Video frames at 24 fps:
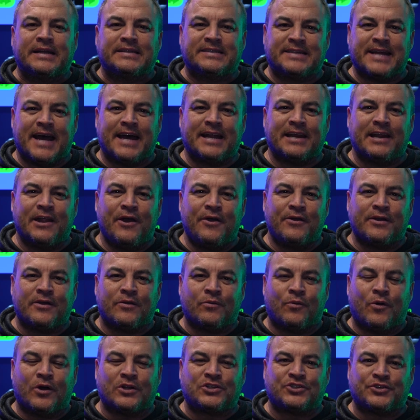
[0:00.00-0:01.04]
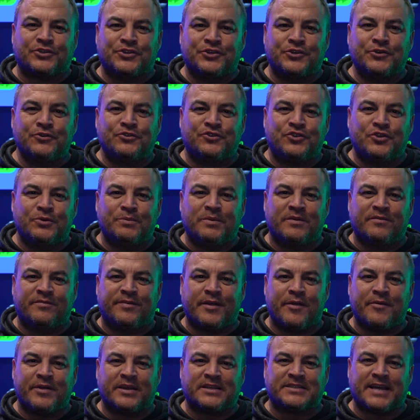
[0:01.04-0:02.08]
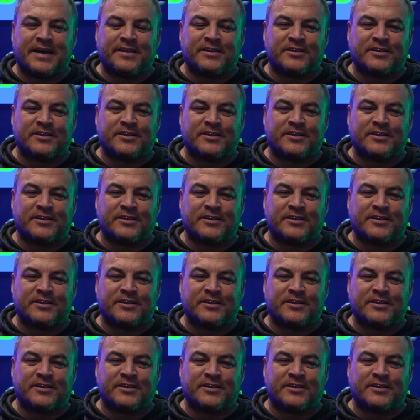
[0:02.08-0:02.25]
to download and watch on YouTube and various